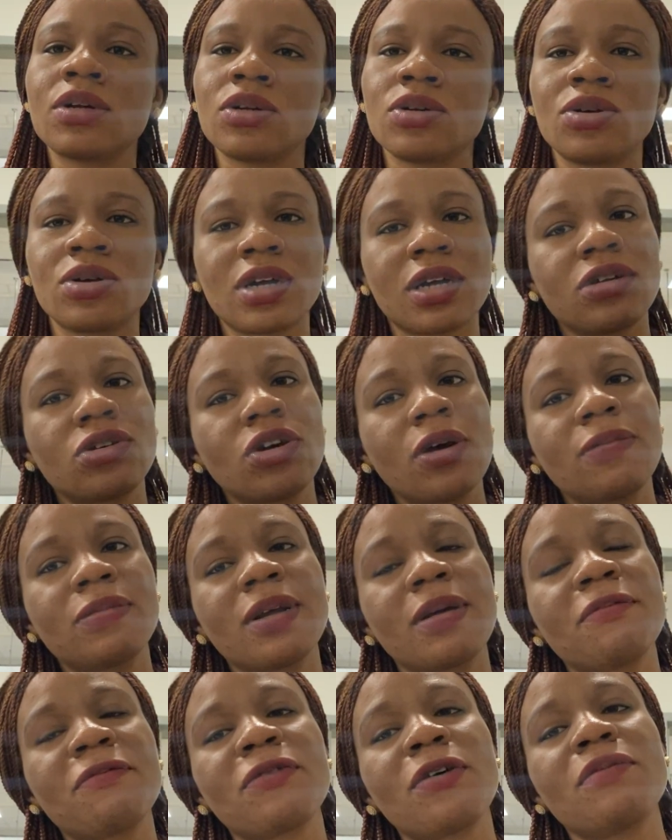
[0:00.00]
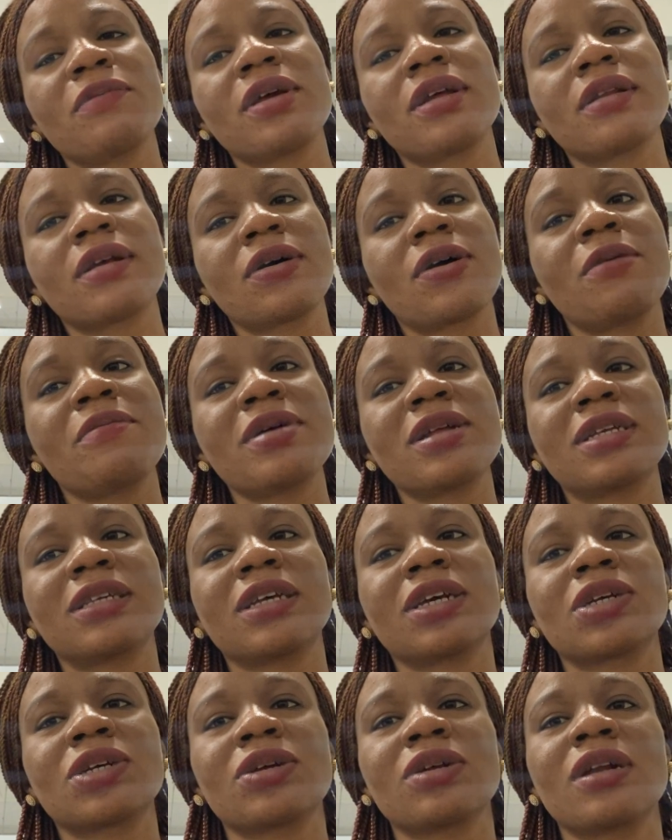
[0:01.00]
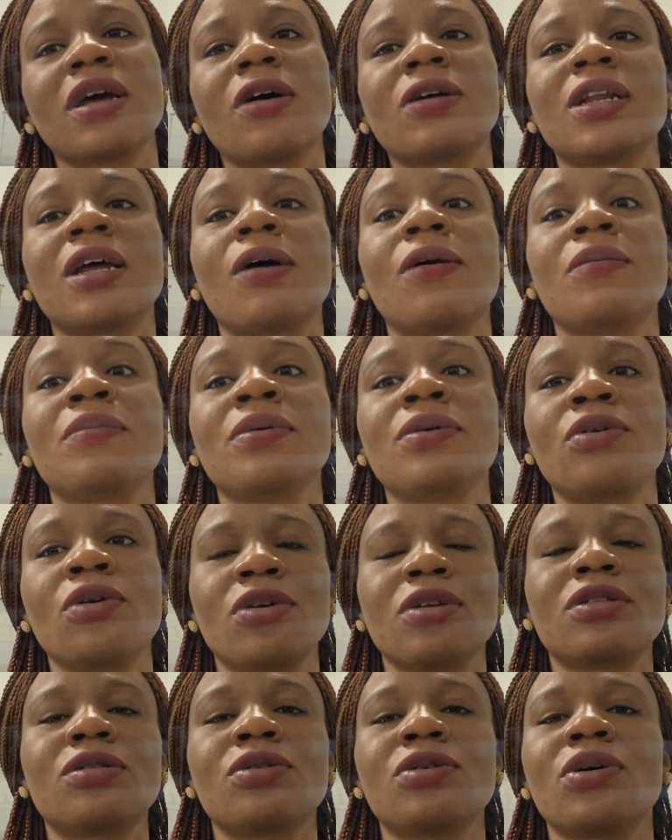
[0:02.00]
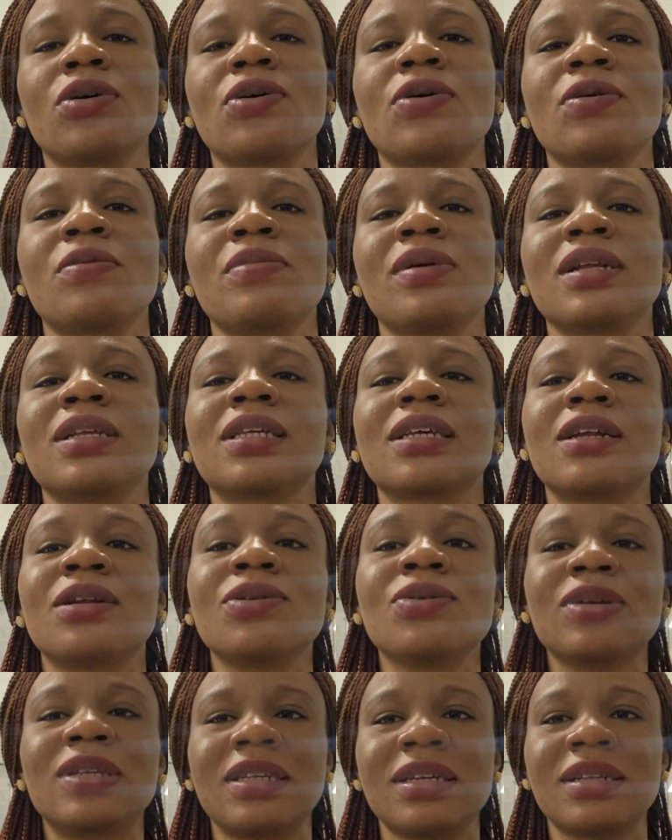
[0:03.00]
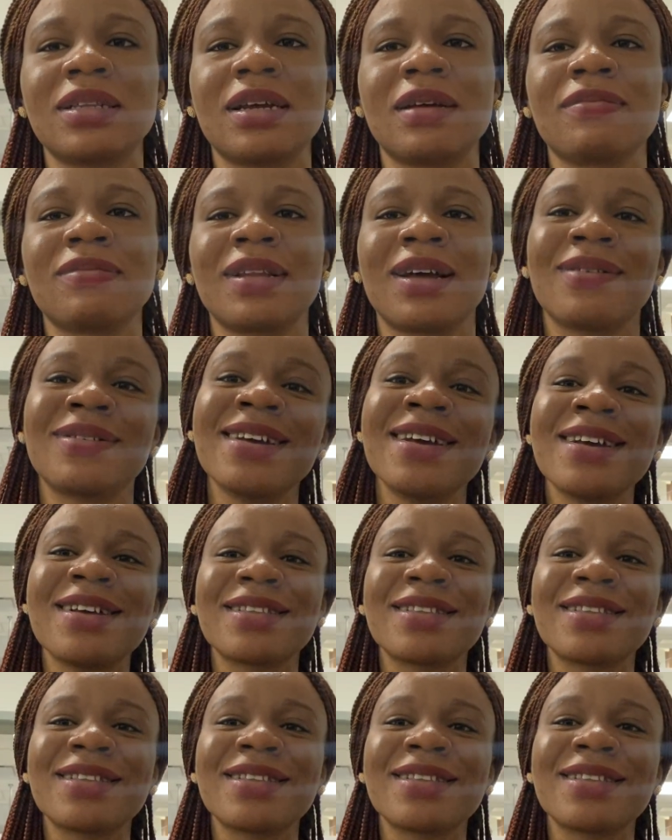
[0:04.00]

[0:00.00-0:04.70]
you can drop them for me in the comment section, and I'll be going through your comments and noting them down.